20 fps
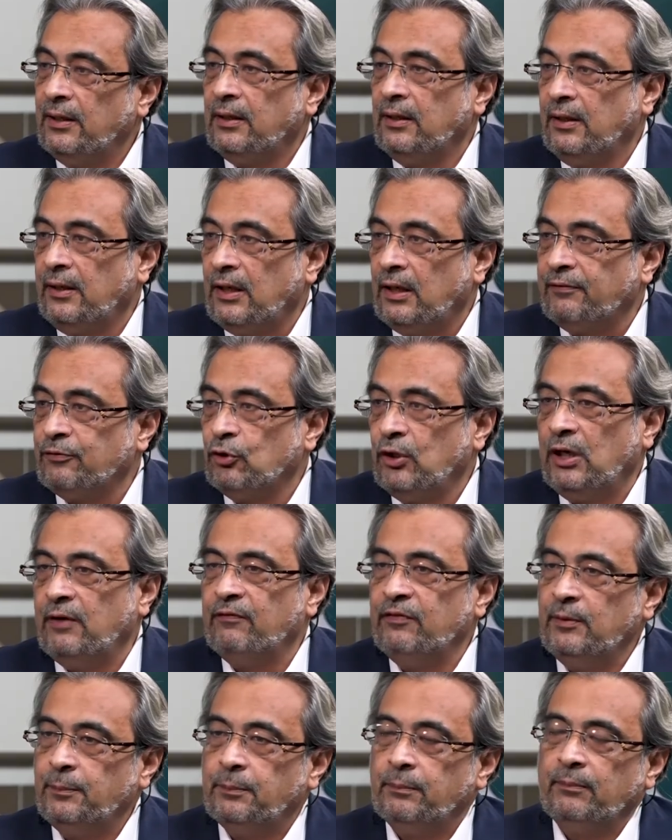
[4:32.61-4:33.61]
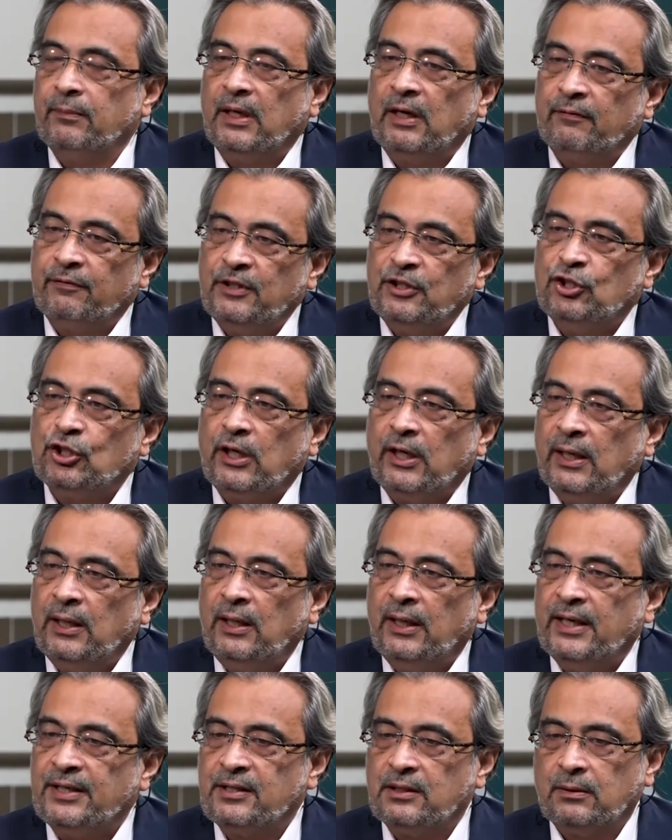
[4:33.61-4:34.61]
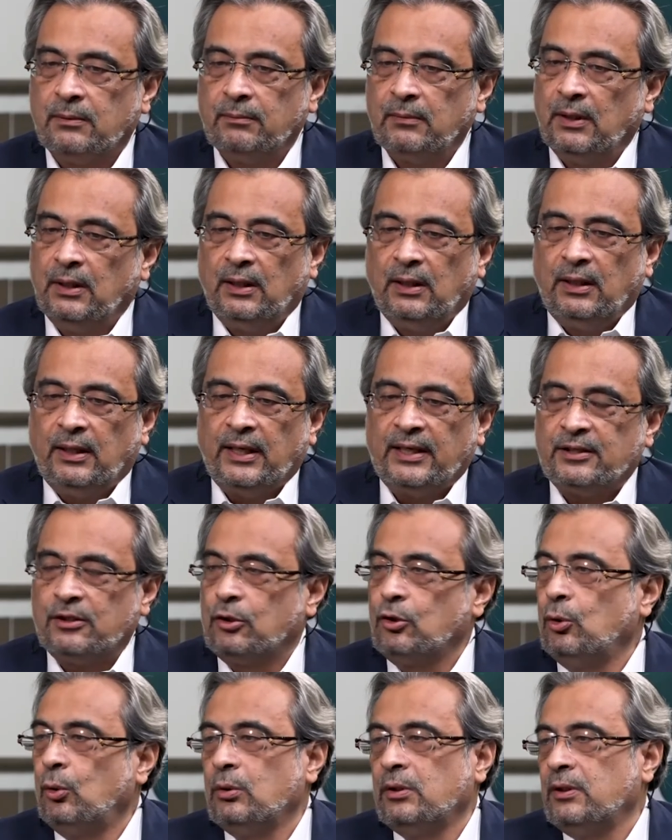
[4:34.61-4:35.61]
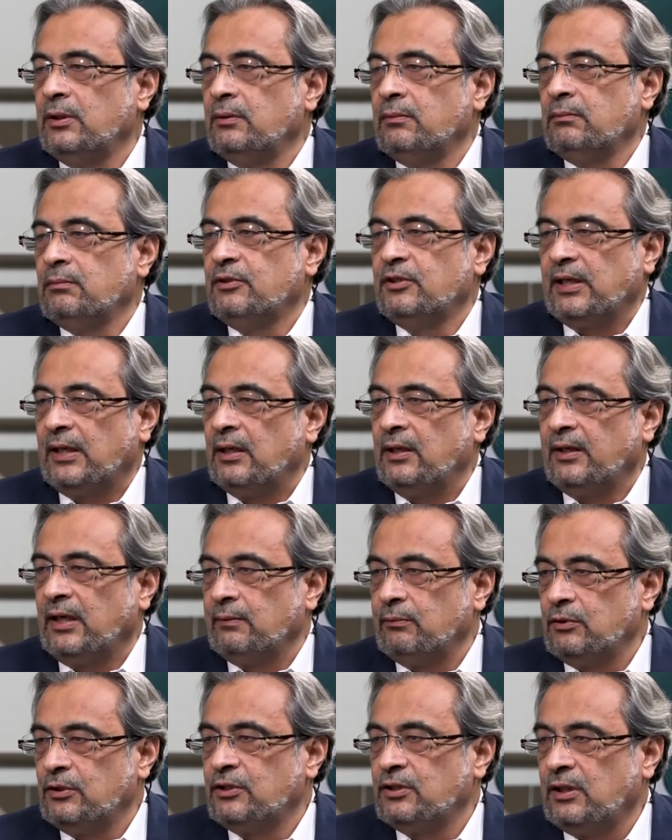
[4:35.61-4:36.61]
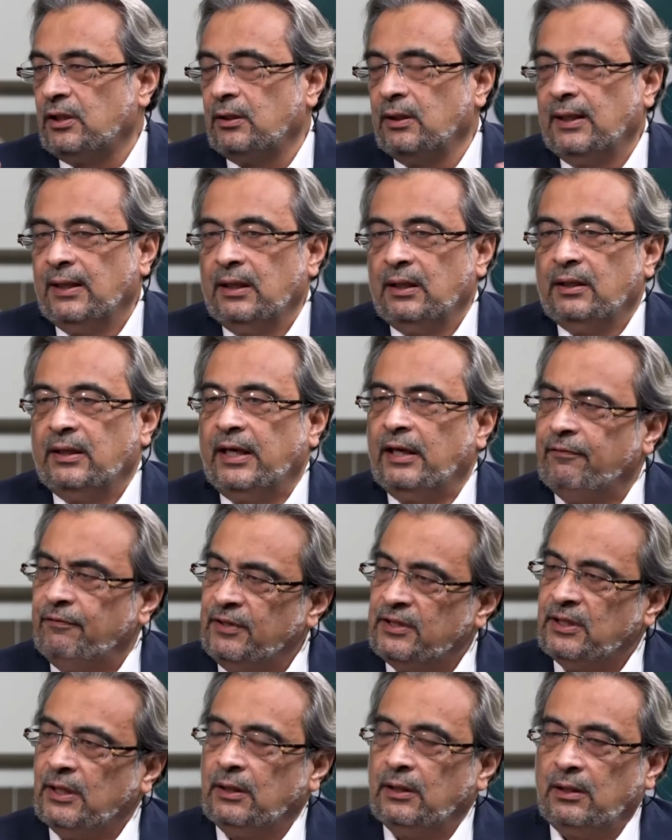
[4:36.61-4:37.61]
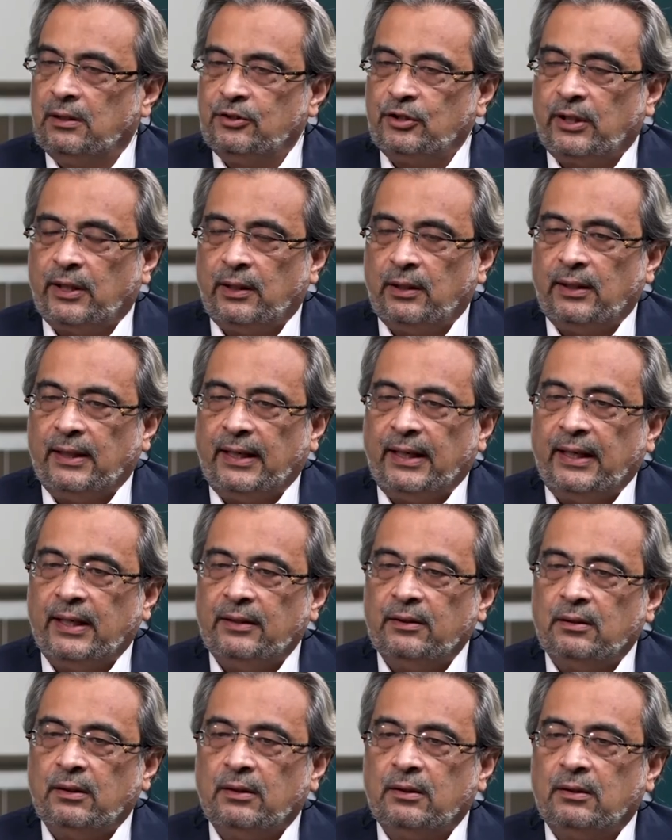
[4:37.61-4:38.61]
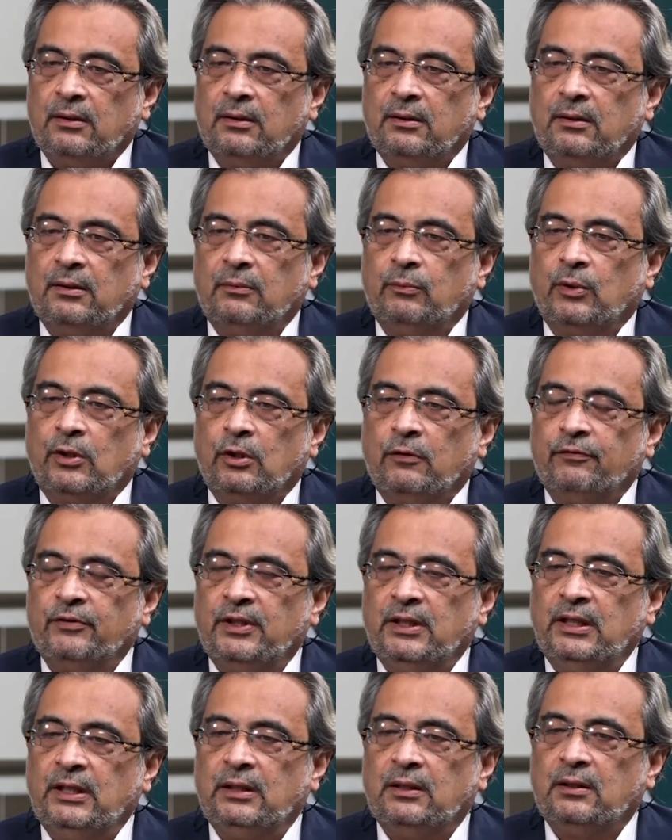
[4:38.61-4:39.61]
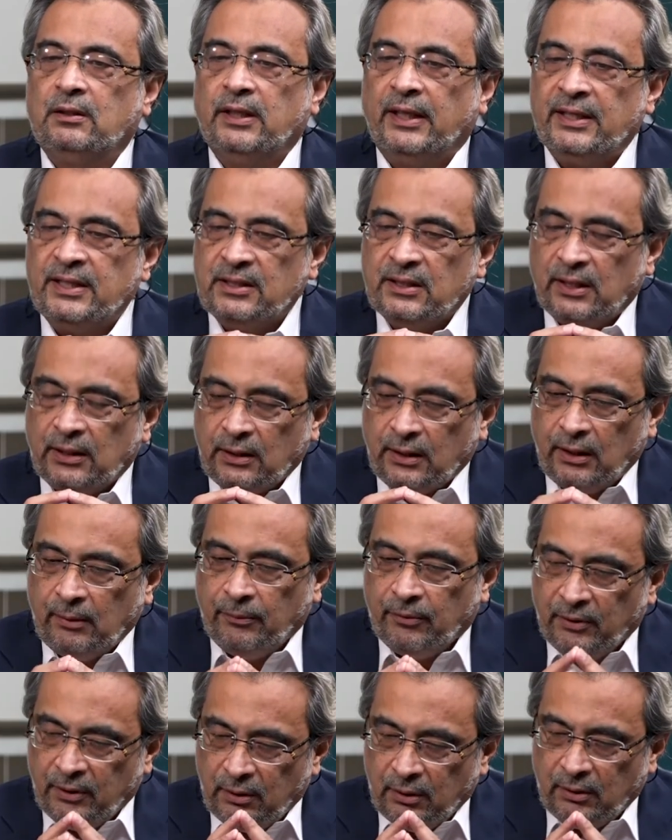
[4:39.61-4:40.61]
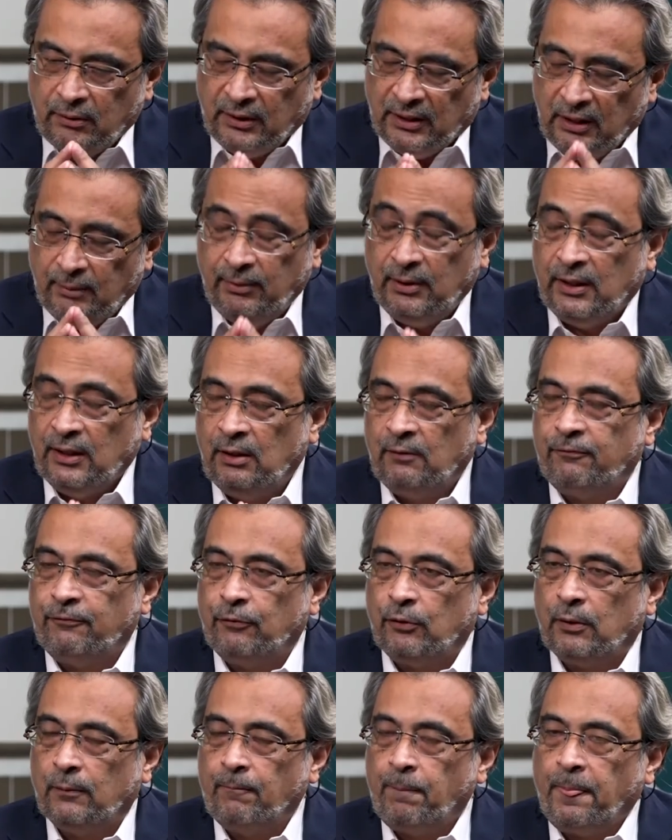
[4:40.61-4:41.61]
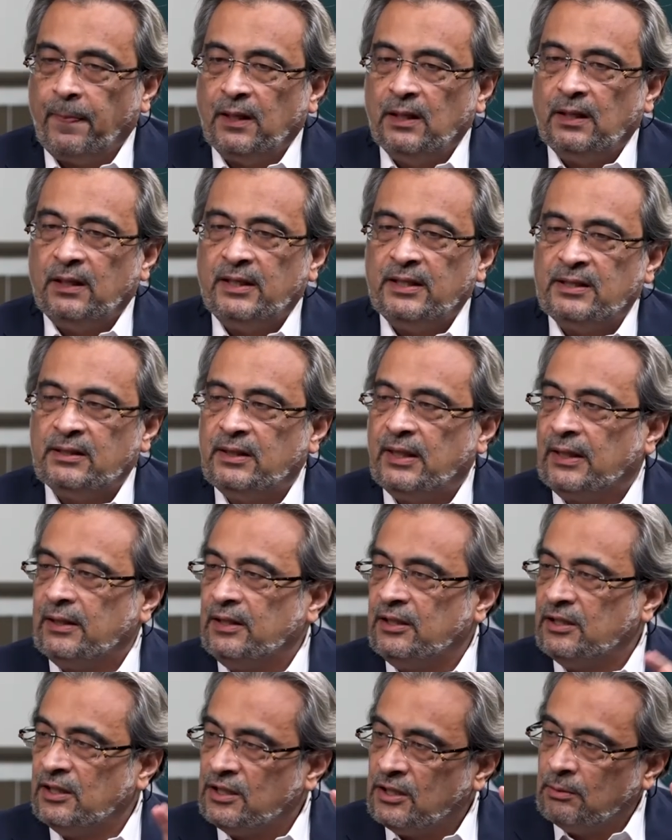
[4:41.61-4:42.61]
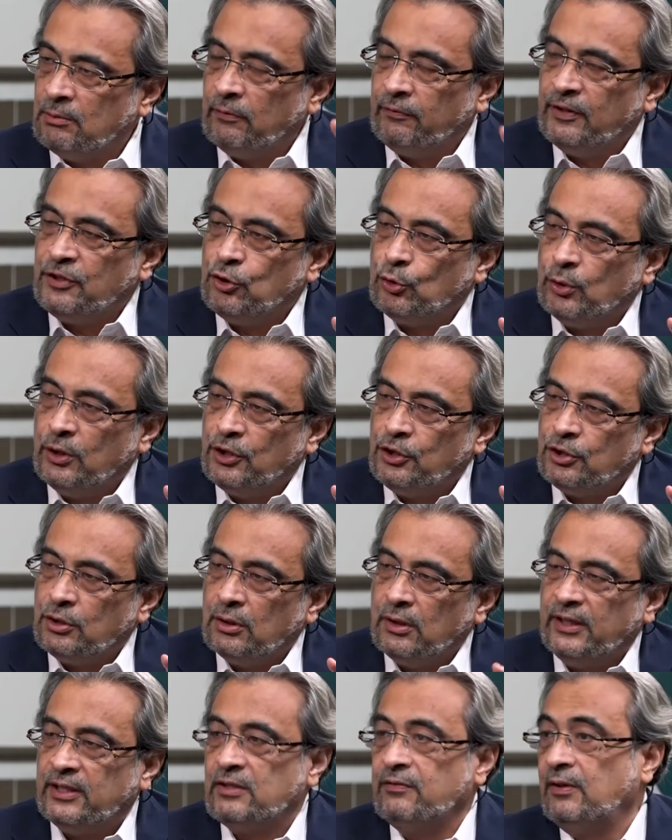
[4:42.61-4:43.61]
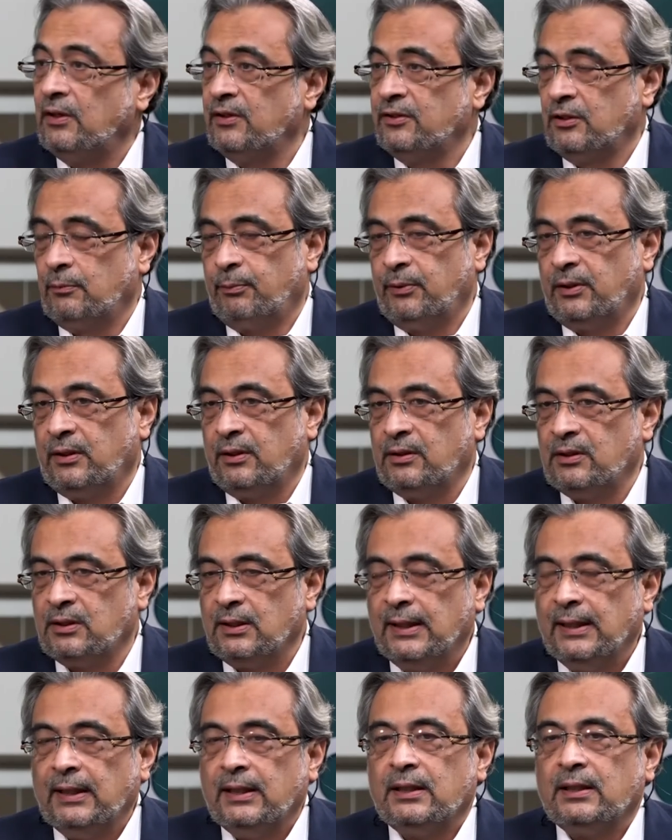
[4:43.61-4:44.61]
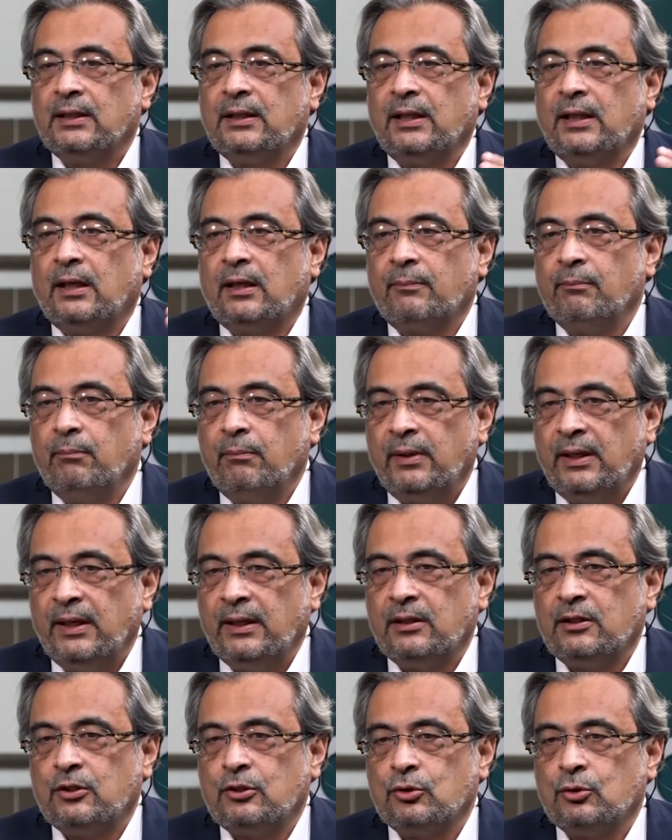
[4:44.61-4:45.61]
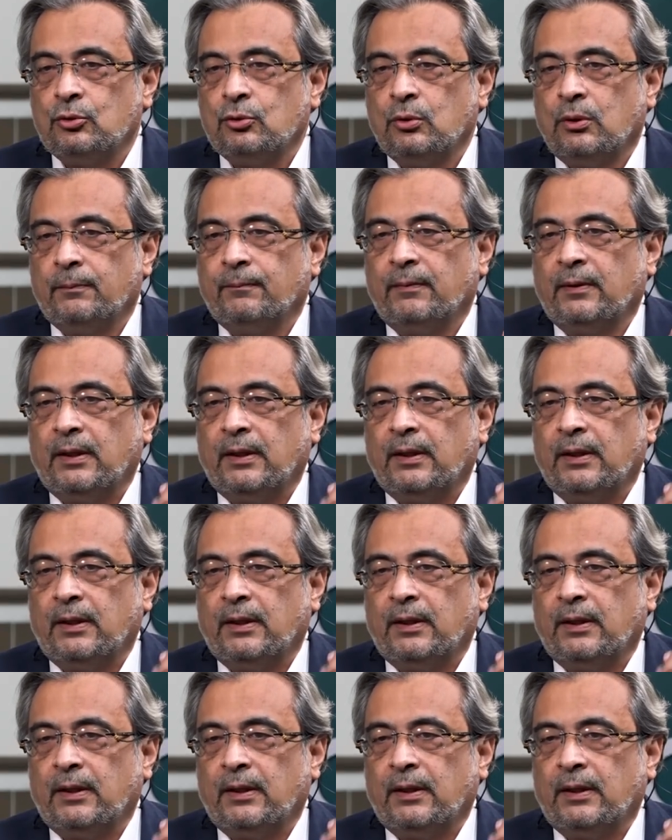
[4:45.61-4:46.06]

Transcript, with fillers: that they have. So every child has a golden talent, I would say. Every single child. And one of the things that can really be helpful is that the system of education, as well as the parents, they are made to,